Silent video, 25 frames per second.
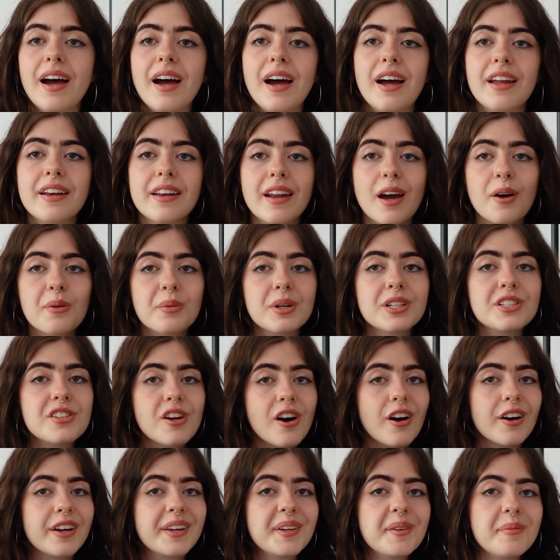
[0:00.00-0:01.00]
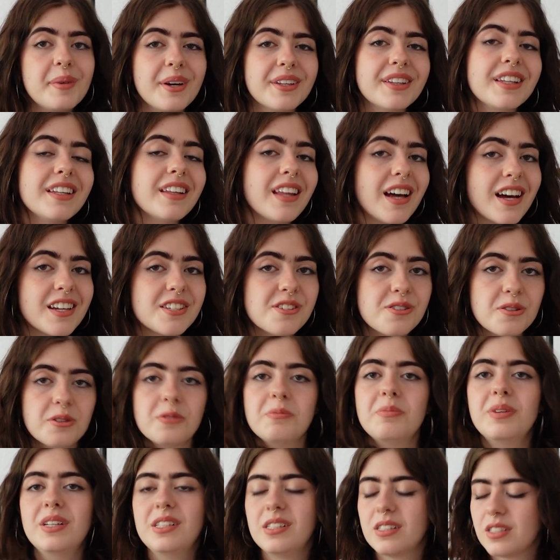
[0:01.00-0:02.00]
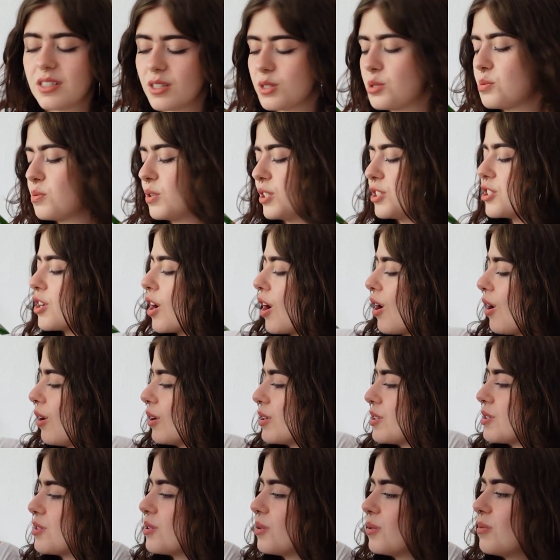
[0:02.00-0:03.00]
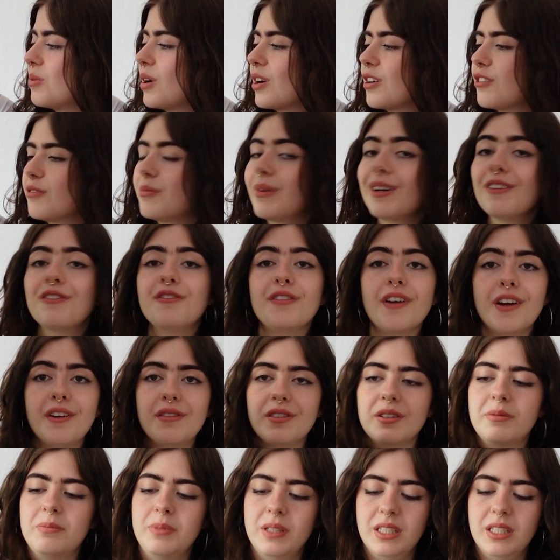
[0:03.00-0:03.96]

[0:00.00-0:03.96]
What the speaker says: And now we're talking about the last two pieces, which are also one of my favorite